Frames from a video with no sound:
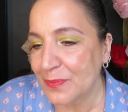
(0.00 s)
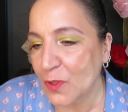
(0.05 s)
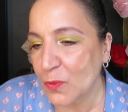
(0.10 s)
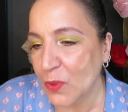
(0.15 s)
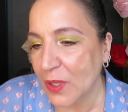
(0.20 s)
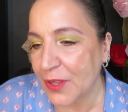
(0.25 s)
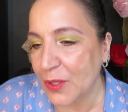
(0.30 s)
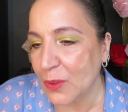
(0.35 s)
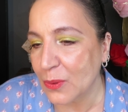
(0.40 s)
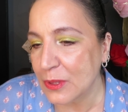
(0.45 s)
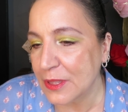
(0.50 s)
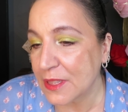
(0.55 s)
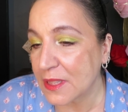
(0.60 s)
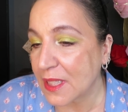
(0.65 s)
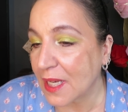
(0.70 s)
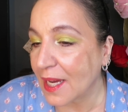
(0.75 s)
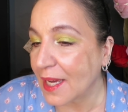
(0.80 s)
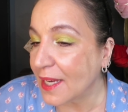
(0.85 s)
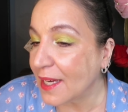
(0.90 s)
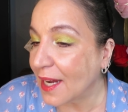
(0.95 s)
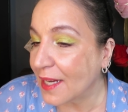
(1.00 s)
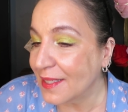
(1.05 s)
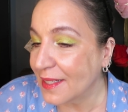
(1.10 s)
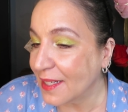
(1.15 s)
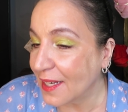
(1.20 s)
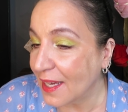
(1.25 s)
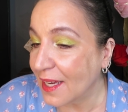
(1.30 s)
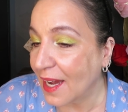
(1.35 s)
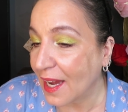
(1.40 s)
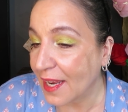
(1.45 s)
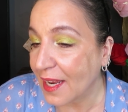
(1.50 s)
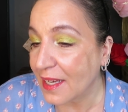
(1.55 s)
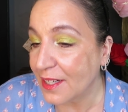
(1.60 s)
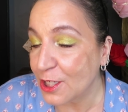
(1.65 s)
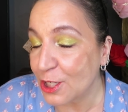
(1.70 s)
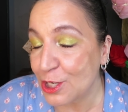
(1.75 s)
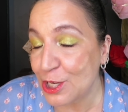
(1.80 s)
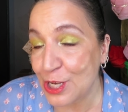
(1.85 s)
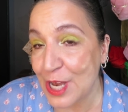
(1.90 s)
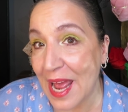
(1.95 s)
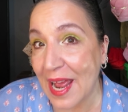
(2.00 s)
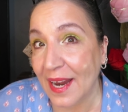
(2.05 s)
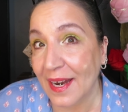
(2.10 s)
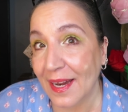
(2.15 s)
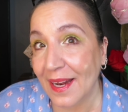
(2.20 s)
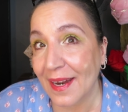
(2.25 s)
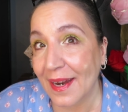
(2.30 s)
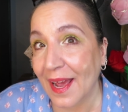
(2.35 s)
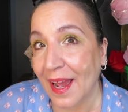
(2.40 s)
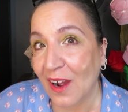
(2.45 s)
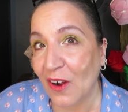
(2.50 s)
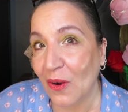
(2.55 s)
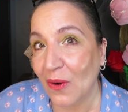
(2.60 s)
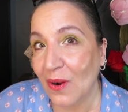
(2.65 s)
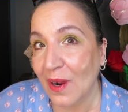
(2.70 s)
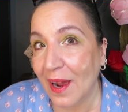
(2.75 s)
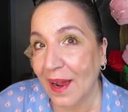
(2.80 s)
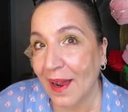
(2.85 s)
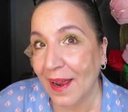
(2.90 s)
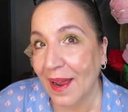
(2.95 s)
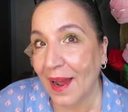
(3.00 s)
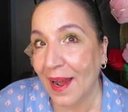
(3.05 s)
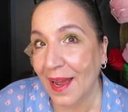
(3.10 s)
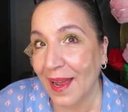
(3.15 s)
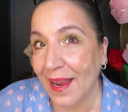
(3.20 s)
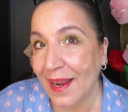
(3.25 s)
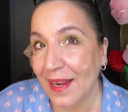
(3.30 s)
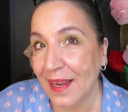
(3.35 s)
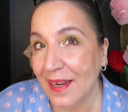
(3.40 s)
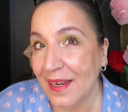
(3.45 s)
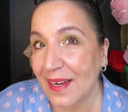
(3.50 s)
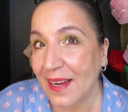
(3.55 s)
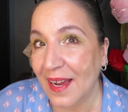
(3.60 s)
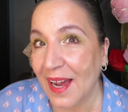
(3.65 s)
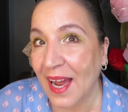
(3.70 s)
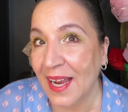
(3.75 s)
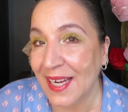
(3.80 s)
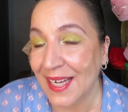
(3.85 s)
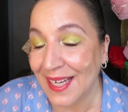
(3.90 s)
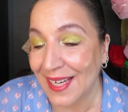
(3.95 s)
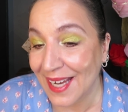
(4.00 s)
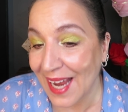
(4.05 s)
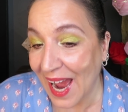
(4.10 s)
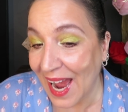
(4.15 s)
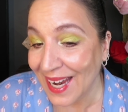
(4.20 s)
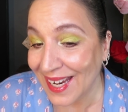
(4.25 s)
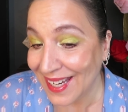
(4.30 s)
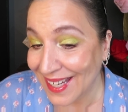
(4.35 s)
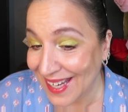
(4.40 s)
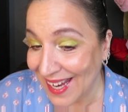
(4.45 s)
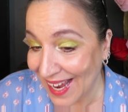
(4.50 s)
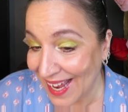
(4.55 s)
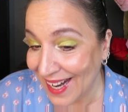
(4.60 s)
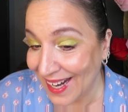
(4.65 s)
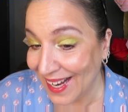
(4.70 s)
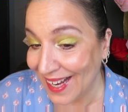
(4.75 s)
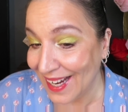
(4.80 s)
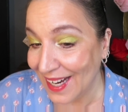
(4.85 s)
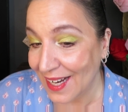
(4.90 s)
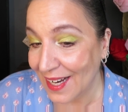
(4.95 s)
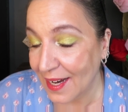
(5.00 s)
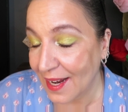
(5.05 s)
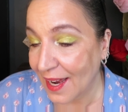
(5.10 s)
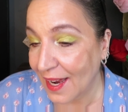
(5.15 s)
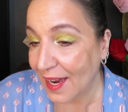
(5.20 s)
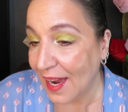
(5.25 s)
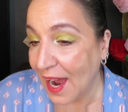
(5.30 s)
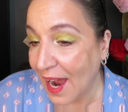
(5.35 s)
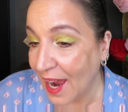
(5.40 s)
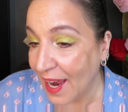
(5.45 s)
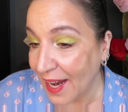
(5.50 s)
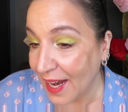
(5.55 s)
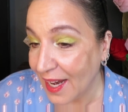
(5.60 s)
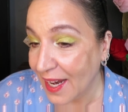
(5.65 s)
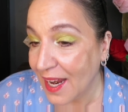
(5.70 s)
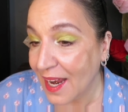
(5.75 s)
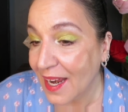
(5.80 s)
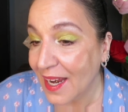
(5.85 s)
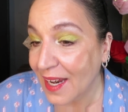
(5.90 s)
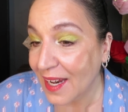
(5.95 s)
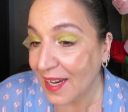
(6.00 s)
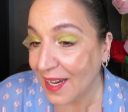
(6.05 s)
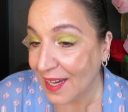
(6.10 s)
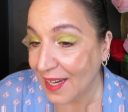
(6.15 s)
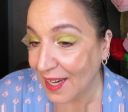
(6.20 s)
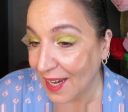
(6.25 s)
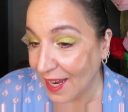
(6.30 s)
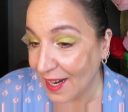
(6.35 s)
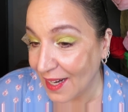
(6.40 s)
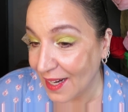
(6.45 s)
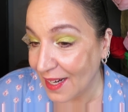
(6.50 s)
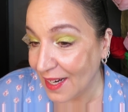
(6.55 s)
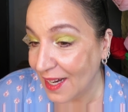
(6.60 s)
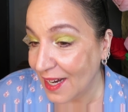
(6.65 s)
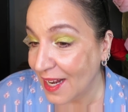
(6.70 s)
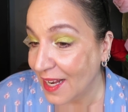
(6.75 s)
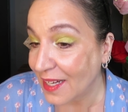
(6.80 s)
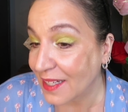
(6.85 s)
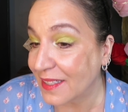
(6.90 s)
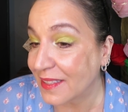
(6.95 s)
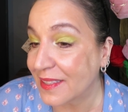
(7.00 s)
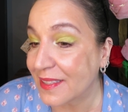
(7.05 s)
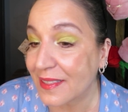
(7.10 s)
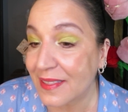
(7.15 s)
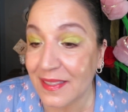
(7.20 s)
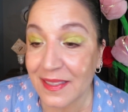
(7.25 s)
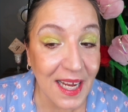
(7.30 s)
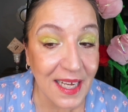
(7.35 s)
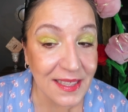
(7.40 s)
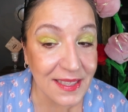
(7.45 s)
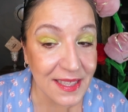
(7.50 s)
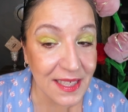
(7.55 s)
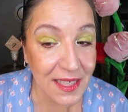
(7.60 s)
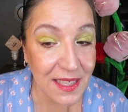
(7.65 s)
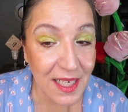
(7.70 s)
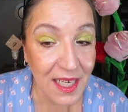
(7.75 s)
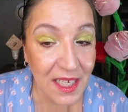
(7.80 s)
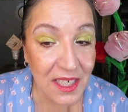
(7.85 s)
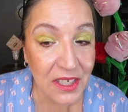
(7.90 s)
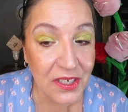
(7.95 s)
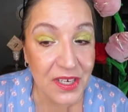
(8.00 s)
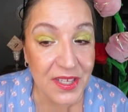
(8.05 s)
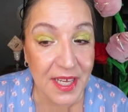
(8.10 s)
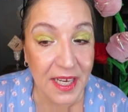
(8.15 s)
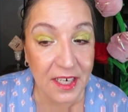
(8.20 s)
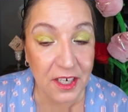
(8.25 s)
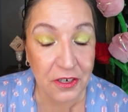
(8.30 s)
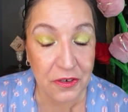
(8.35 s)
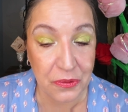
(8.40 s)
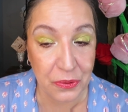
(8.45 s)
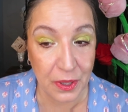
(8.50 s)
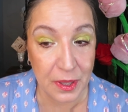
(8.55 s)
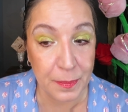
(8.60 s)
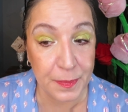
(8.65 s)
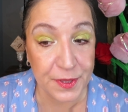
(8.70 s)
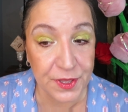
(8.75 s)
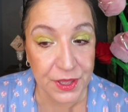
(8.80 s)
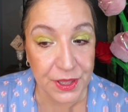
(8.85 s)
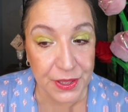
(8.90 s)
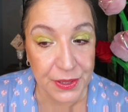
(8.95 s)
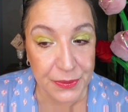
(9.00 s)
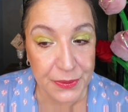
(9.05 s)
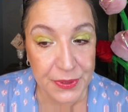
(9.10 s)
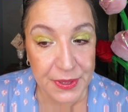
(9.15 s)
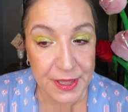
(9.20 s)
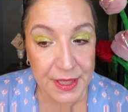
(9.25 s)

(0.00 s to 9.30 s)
with Odin's Eye. I understand it now. I get it. I get it. It's a color that grips you.